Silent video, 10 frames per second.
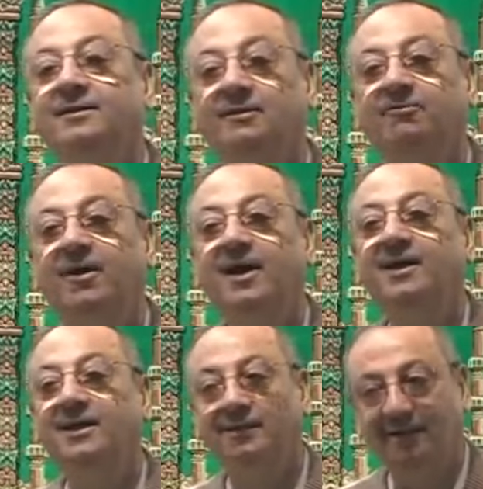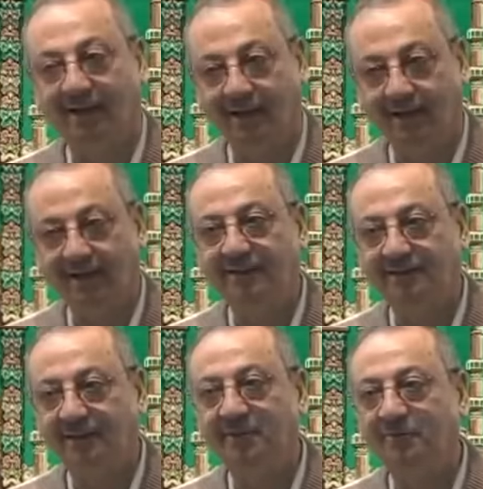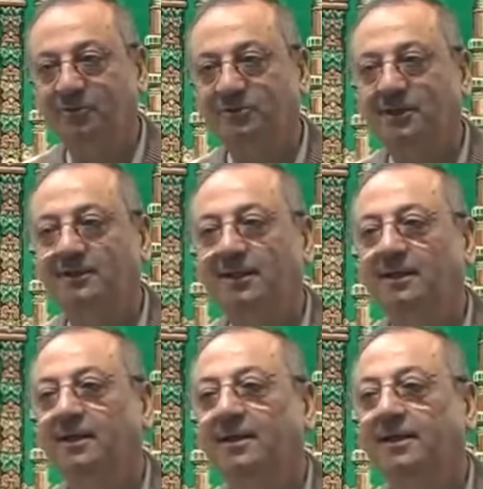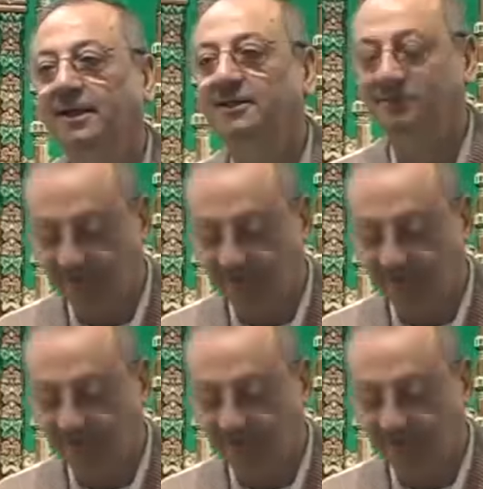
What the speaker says: the file in dakhala, damir mustatir, is